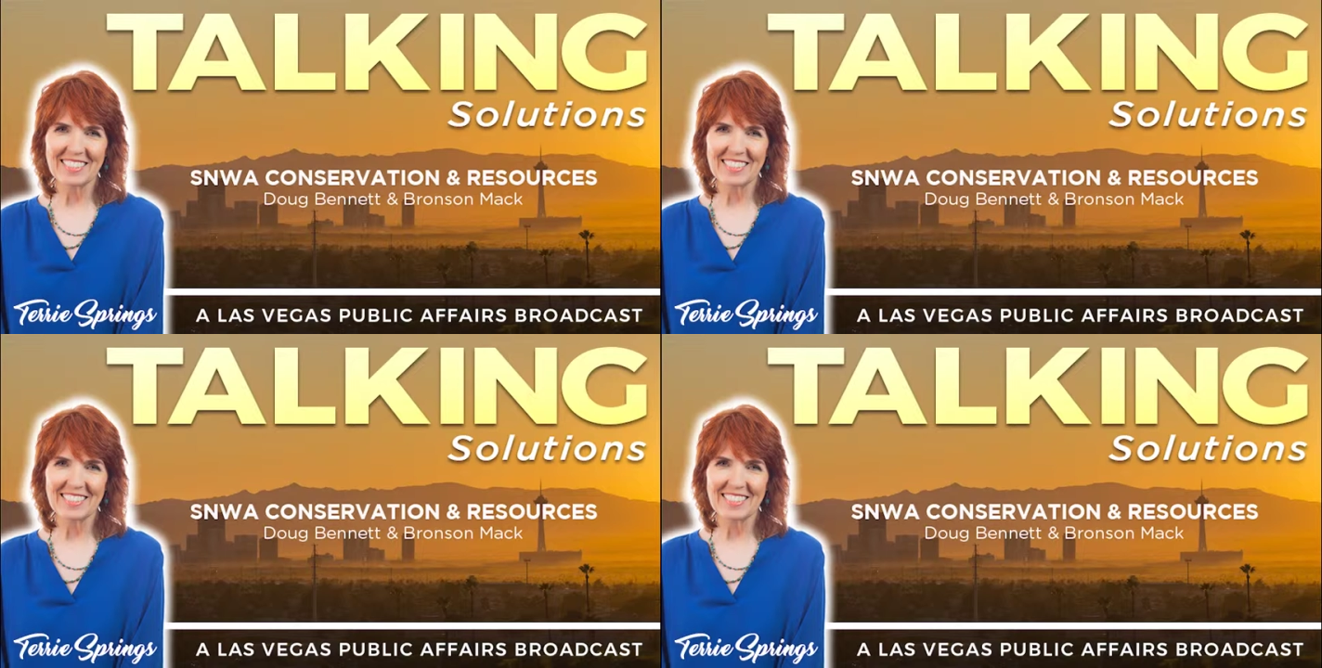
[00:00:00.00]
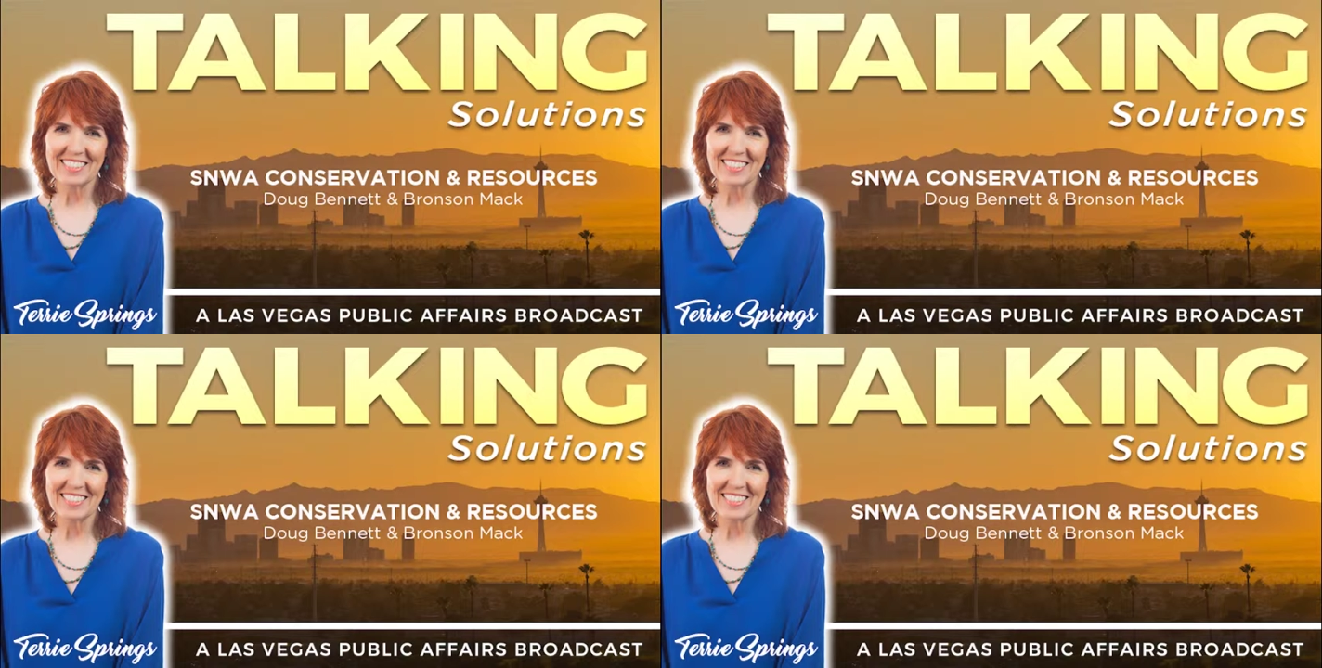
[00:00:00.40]

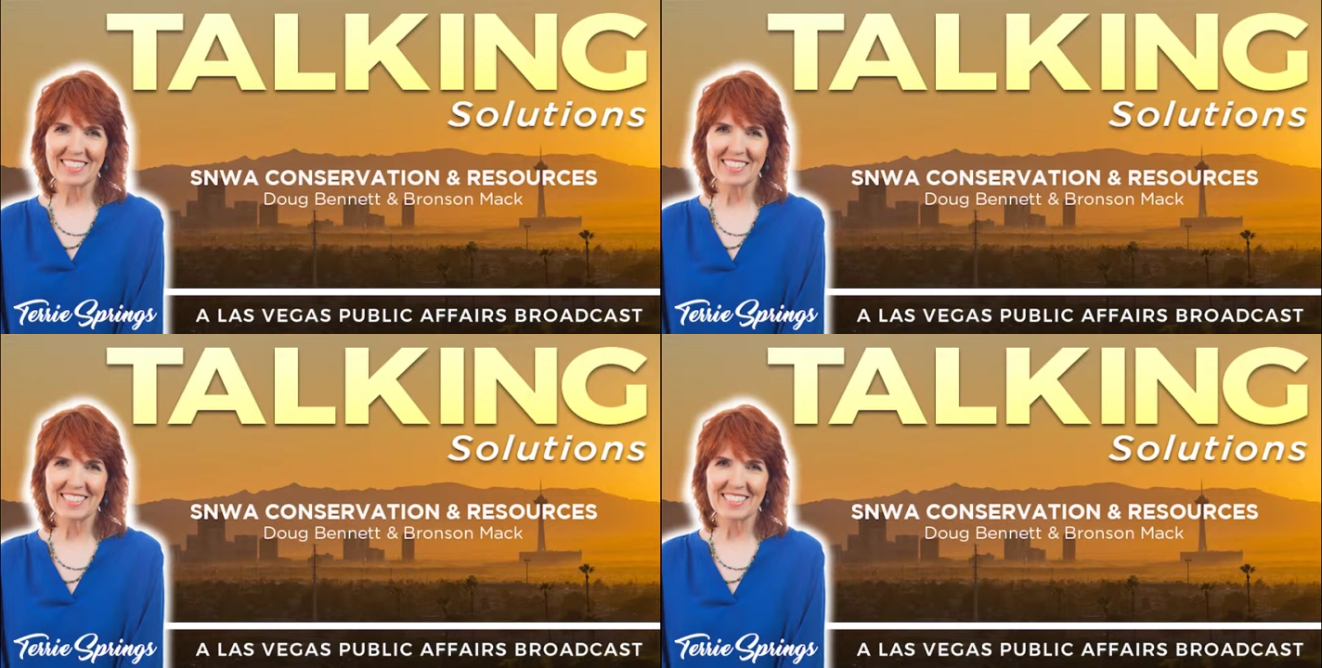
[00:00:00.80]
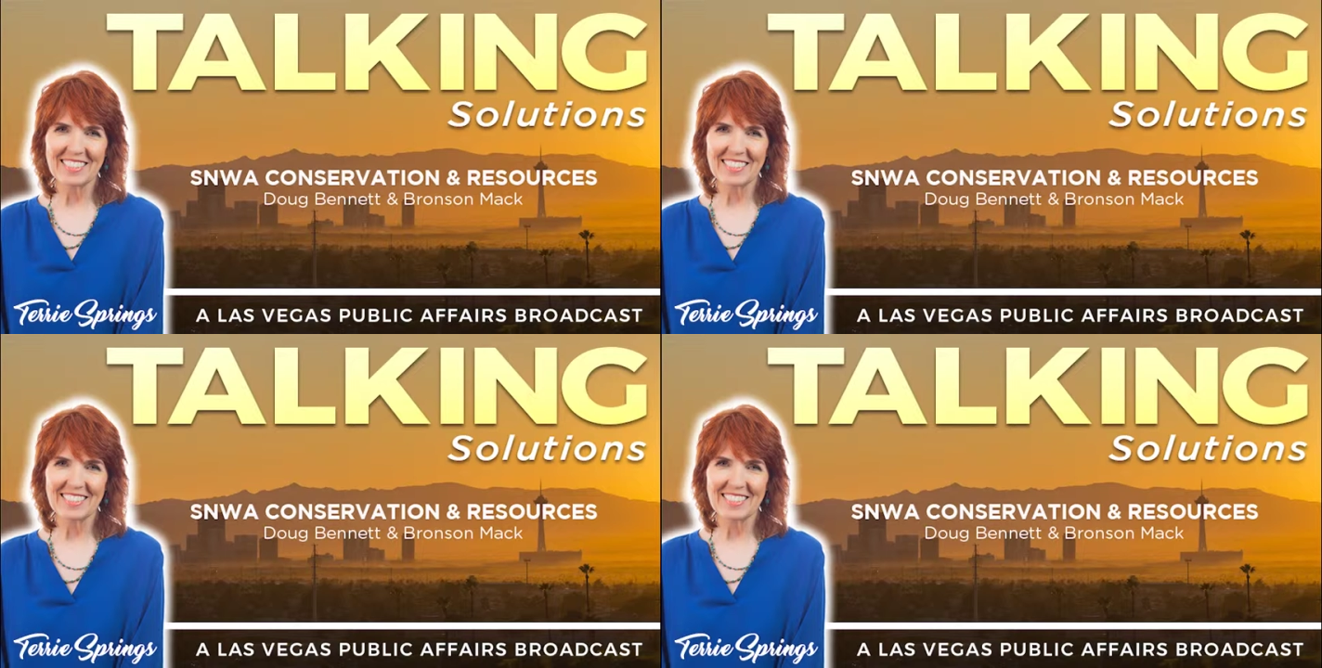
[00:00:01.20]

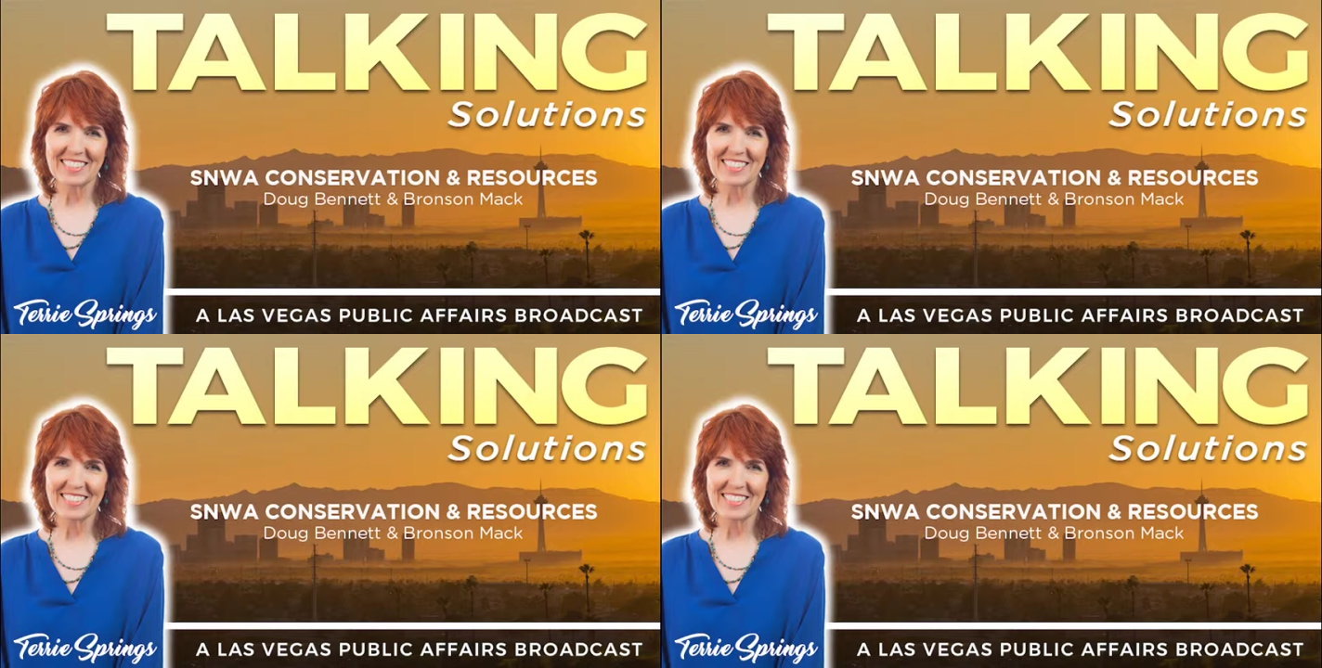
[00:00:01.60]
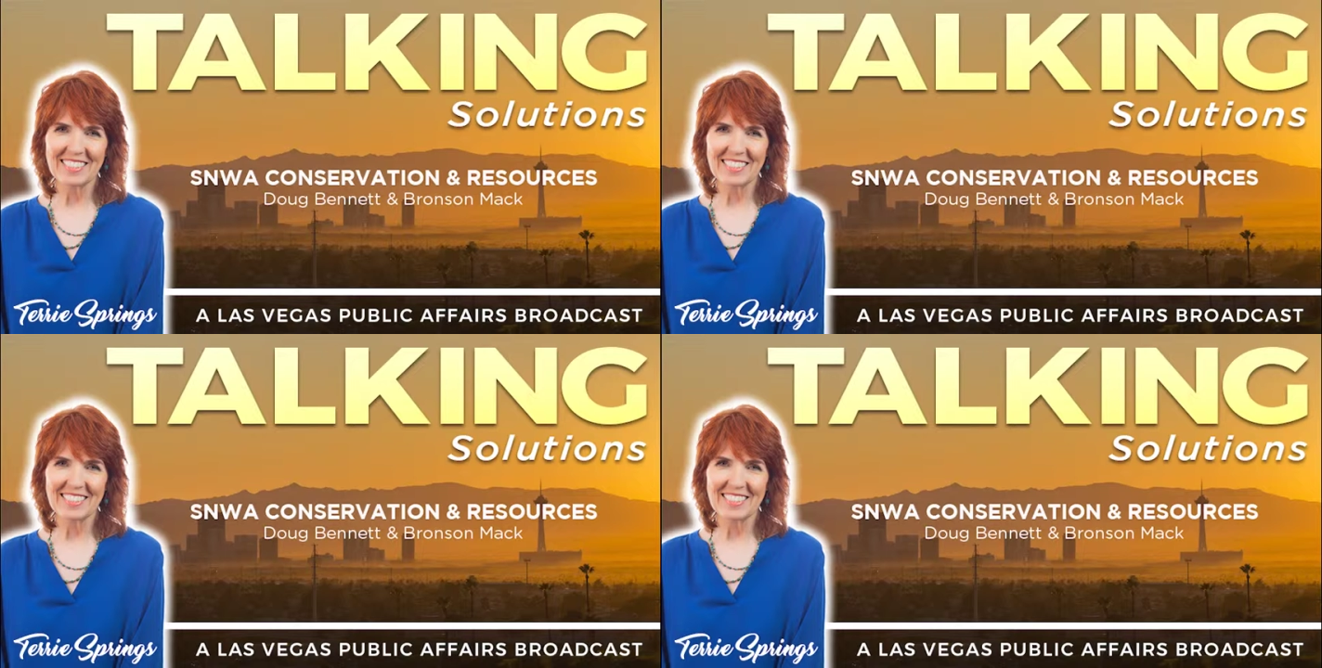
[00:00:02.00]

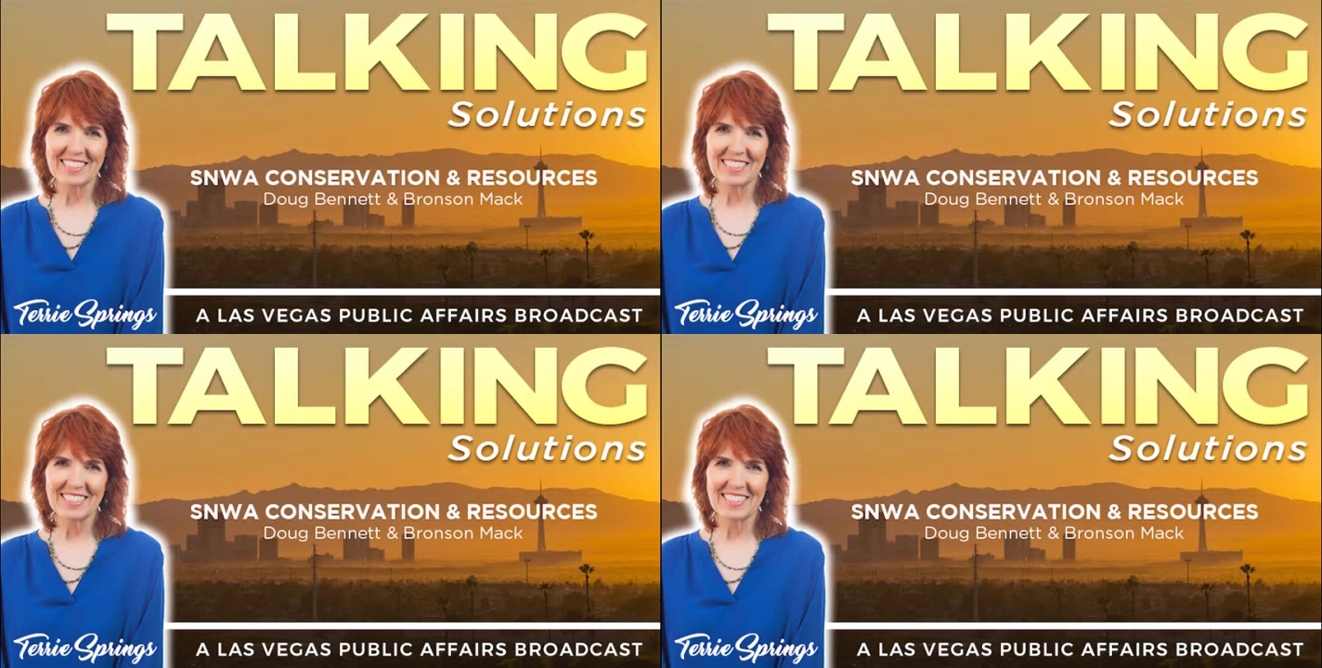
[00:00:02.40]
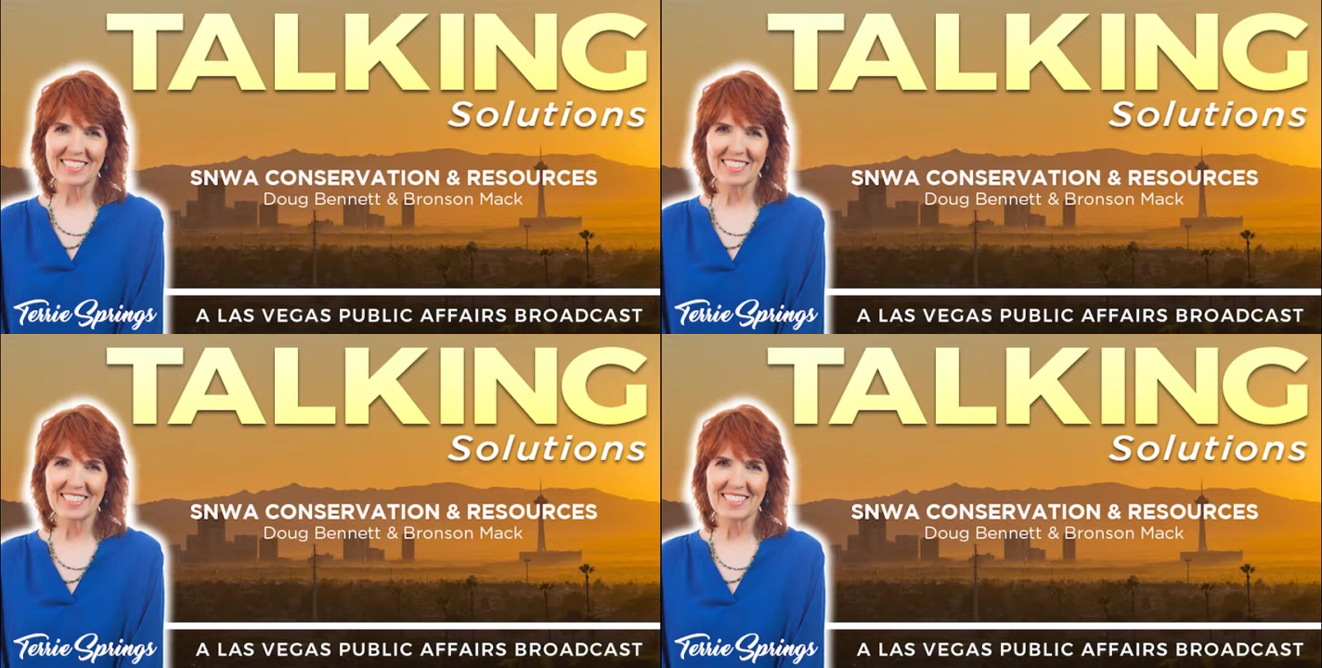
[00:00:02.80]

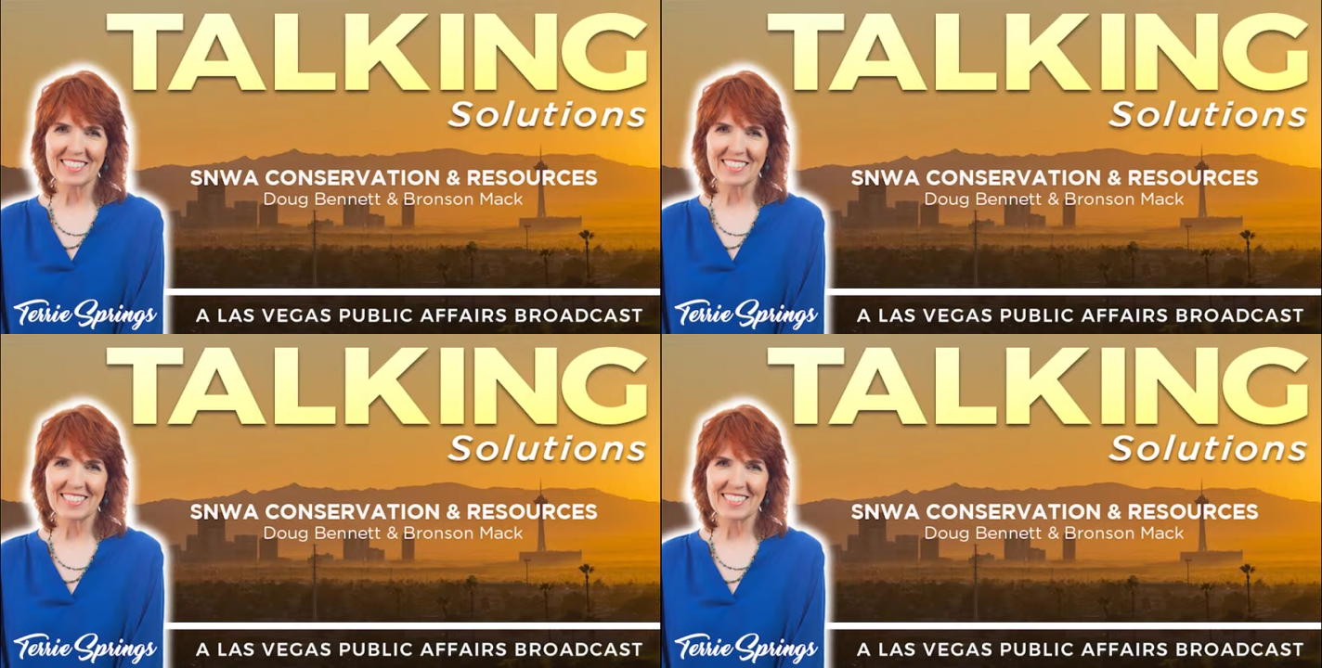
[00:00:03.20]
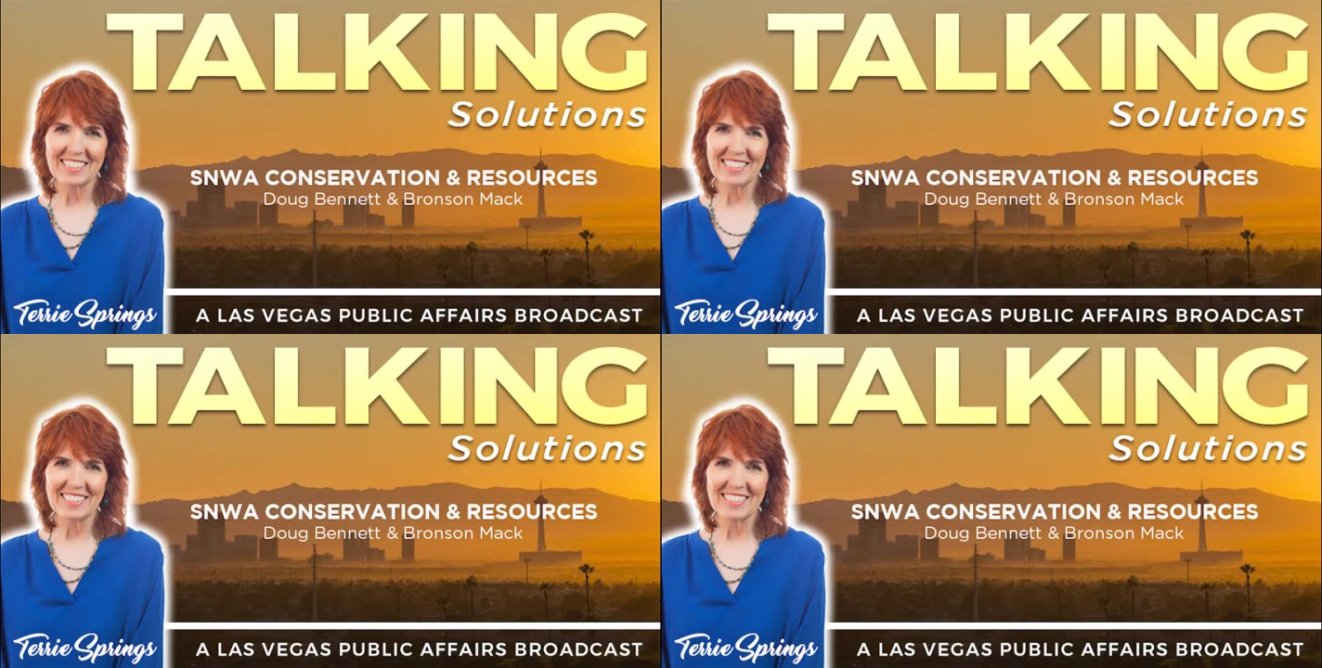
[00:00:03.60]
The face doesn't move, so there is nothing to read.